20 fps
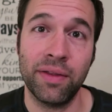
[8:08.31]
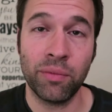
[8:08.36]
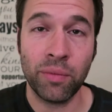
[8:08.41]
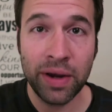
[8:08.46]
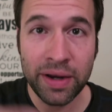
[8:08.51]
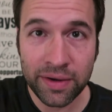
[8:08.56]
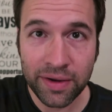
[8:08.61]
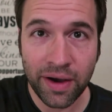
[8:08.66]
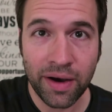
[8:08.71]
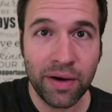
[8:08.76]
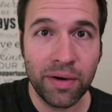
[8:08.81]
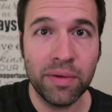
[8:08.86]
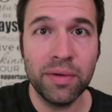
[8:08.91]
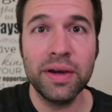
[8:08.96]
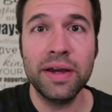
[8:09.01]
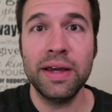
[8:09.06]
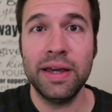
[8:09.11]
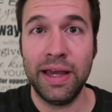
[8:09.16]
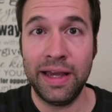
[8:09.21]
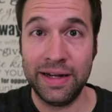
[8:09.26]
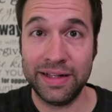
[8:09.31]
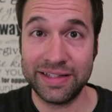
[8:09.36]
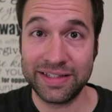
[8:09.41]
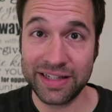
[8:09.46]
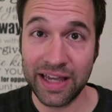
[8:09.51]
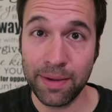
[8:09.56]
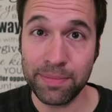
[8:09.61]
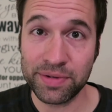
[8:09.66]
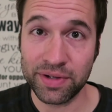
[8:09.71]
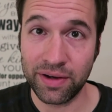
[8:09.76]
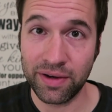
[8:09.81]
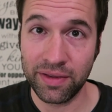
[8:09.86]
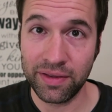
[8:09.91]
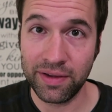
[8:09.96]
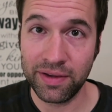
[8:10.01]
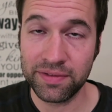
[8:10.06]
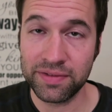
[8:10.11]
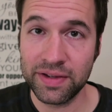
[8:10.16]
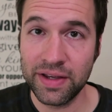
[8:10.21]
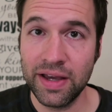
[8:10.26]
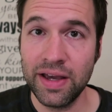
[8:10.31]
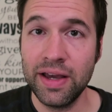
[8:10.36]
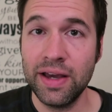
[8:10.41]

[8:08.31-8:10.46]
of the window and escapes all of this.